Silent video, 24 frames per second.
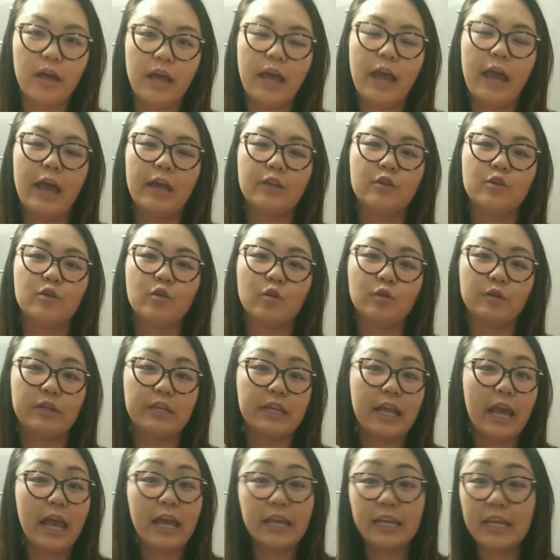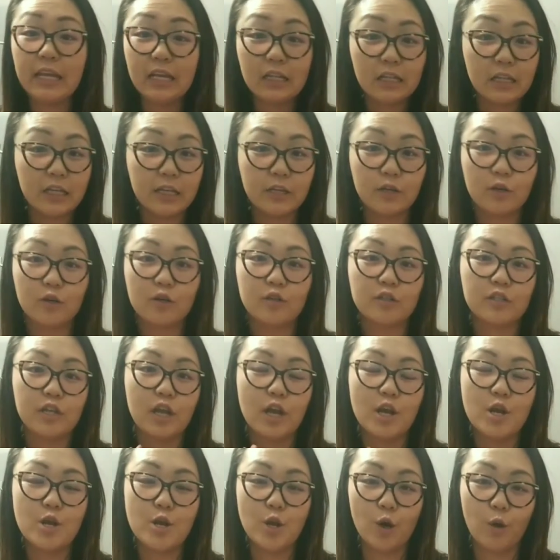and you don't need any cleaners,
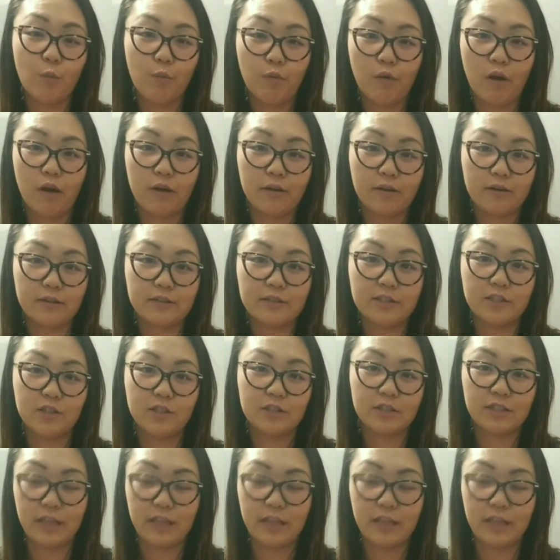no products, just